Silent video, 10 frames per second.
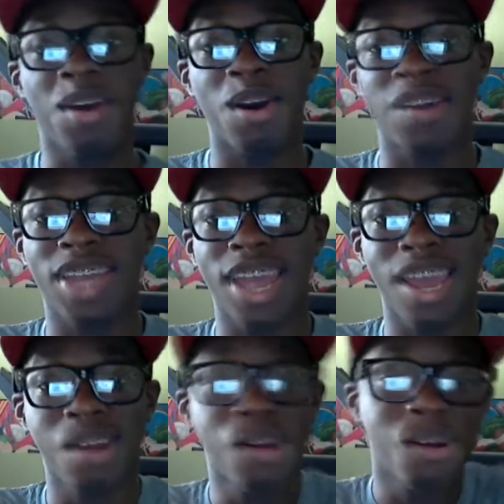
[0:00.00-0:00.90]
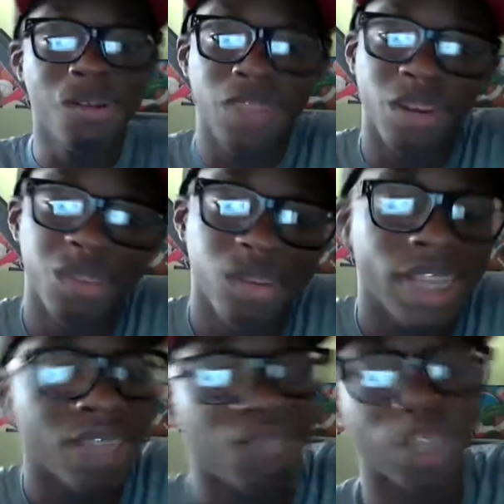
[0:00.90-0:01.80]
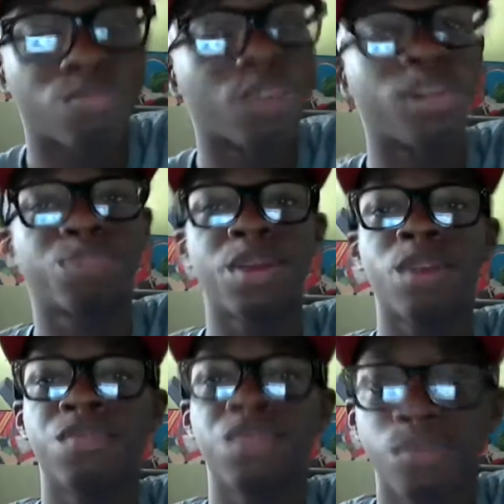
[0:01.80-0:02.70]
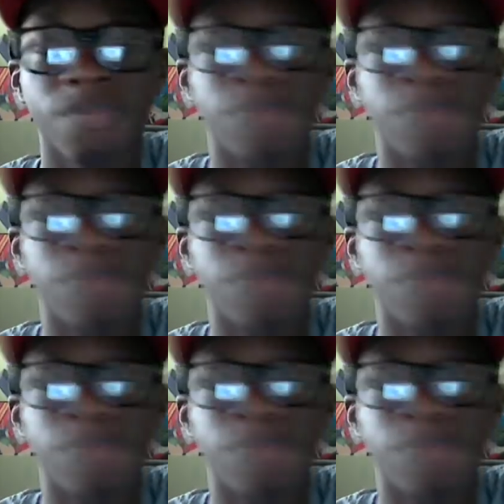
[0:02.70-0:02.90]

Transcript: Okay? Don't do it. That's pretty much my review.